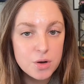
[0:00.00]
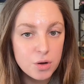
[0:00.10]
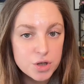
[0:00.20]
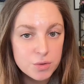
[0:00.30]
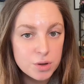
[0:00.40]

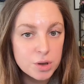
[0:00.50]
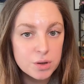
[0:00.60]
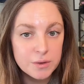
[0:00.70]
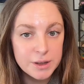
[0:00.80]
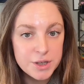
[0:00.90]

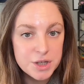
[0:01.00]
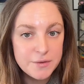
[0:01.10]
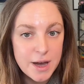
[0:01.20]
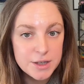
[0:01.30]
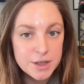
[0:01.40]
Cultural or
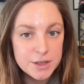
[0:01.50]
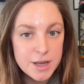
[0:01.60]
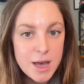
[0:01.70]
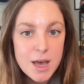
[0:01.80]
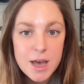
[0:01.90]
religious factors,